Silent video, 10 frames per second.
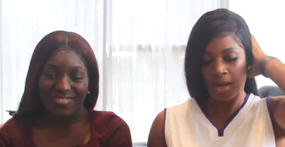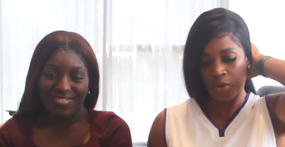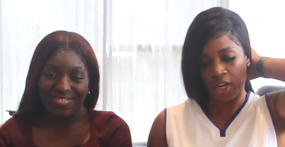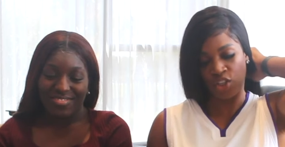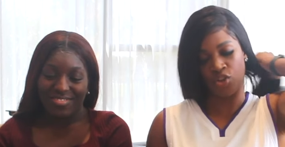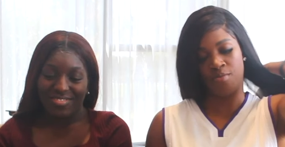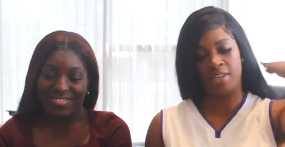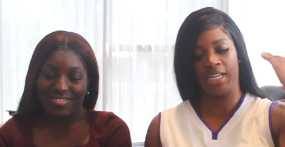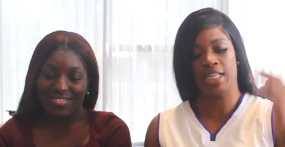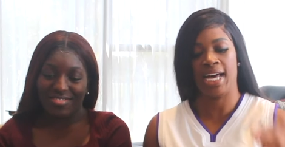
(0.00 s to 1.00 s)
Speaker 1: um, question would
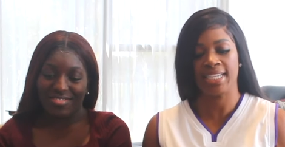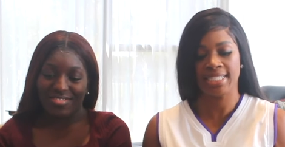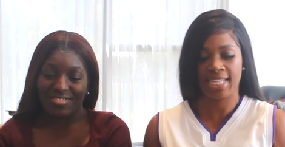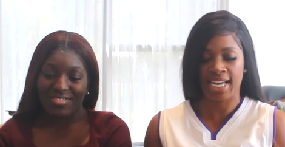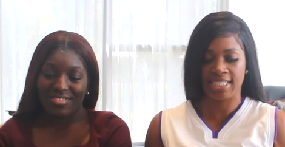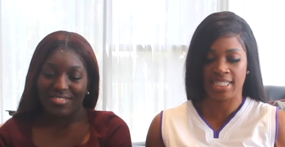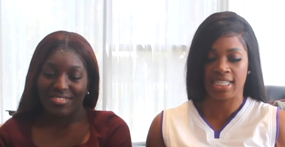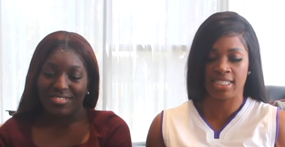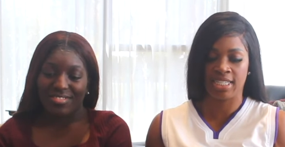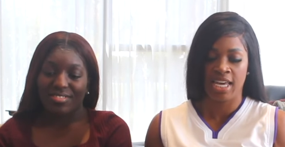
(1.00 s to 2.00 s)
be class
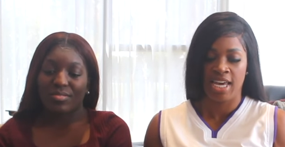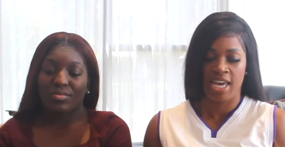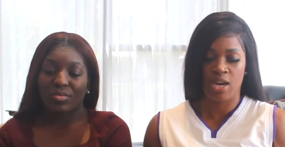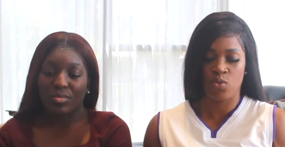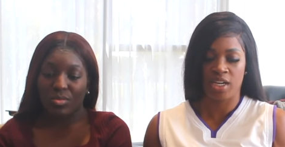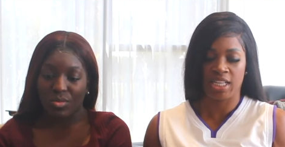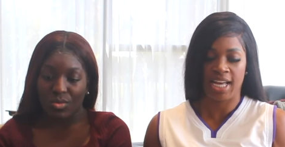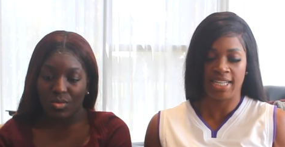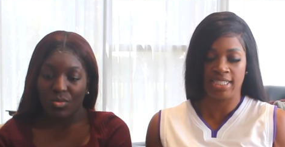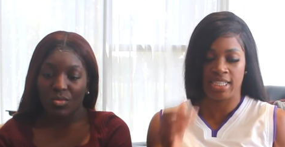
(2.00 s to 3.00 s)
sizes and what
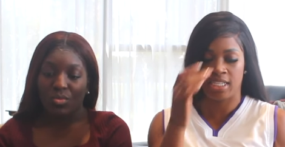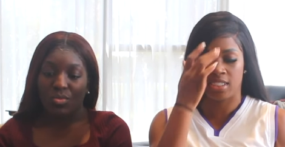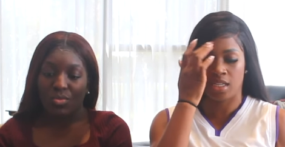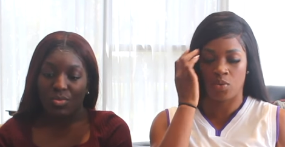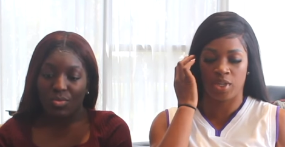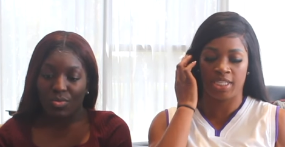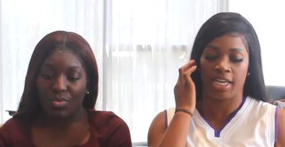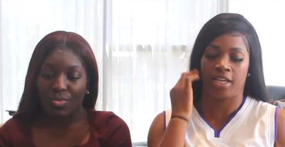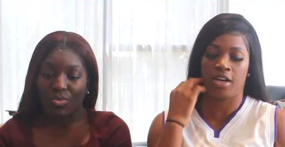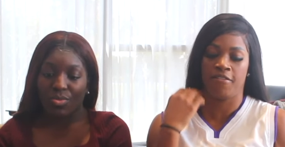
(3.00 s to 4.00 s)
classes we
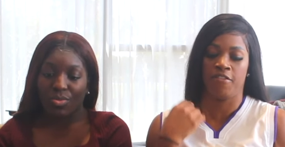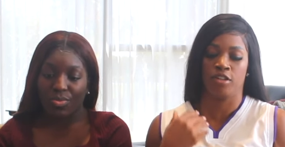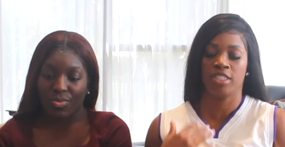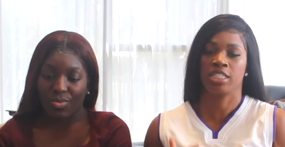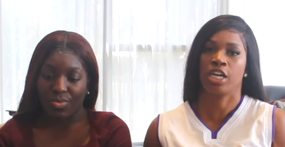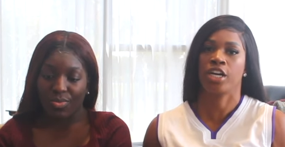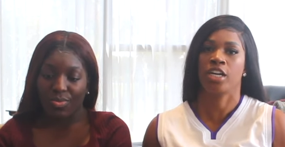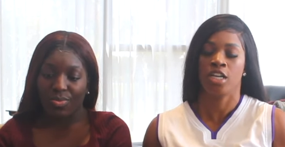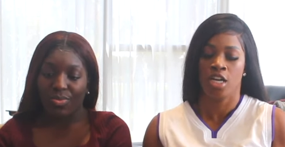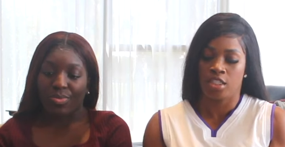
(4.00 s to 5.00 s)
take our first
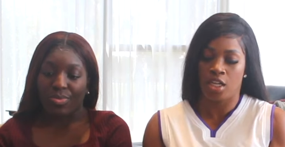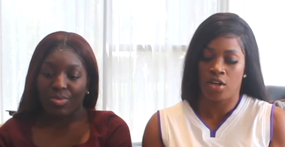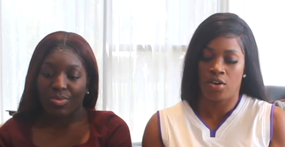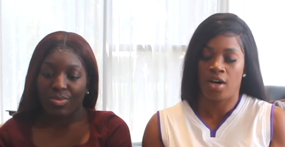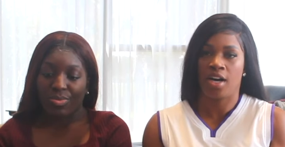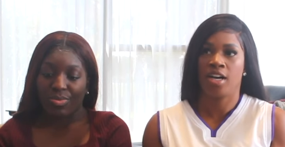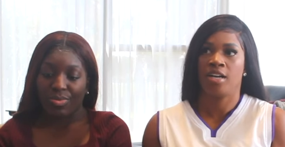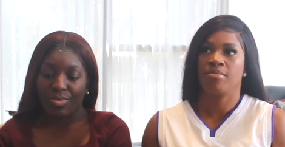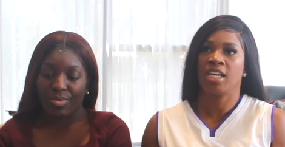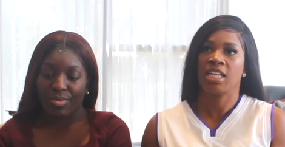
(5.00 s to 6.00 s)
year. So
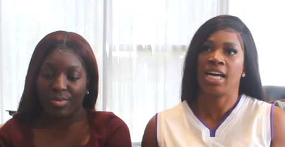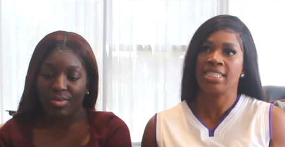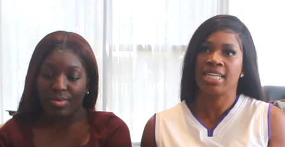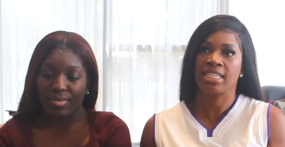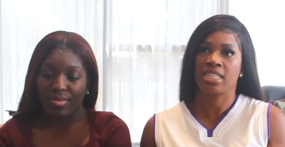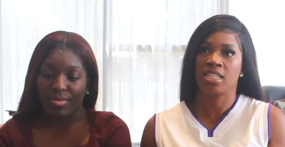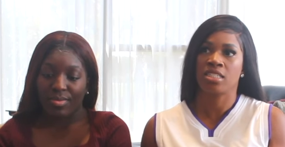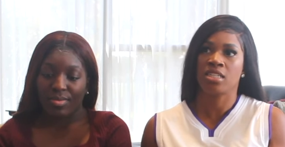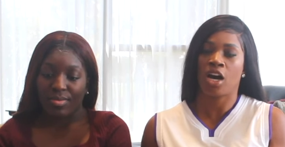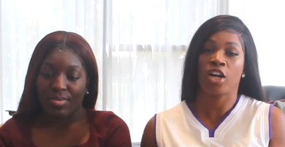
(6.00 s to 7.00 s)
um, the class
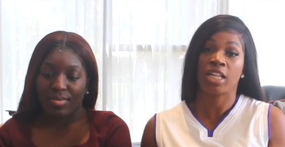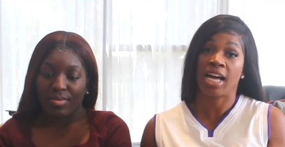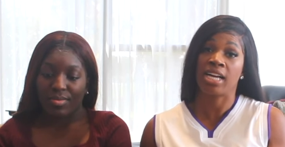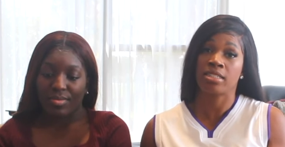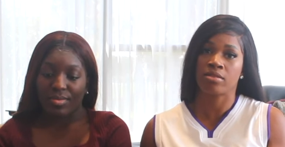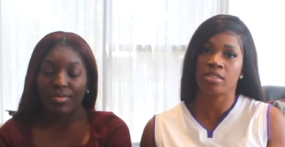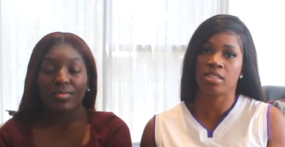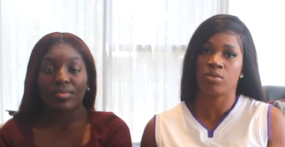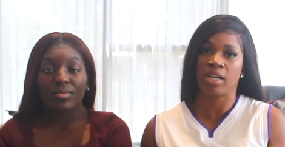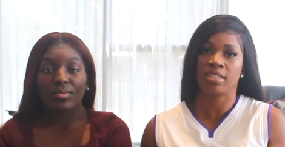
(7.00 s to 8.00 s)
sizes, our class was
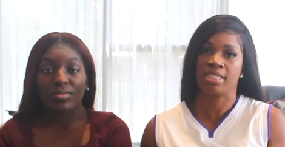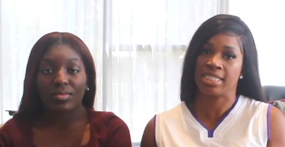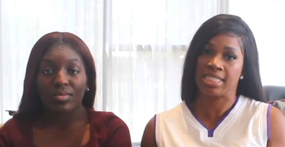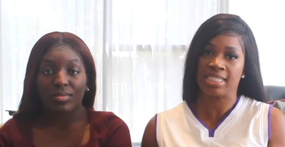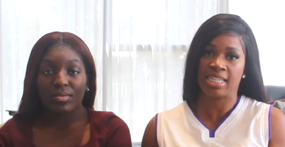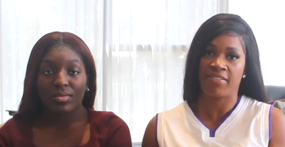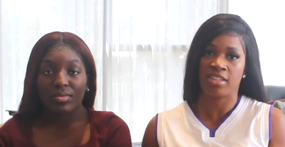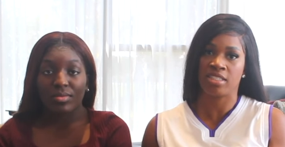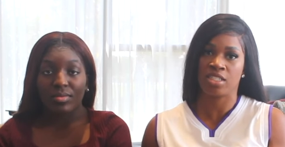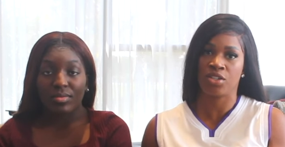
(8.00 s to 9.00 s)
around
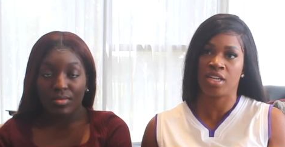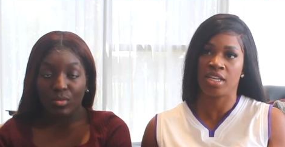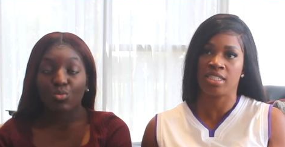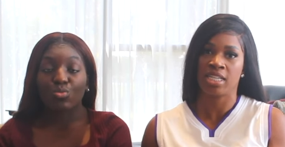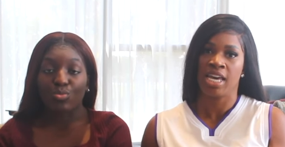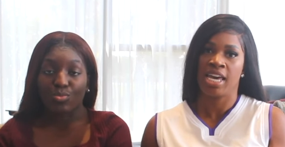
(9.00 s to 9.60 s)
67 students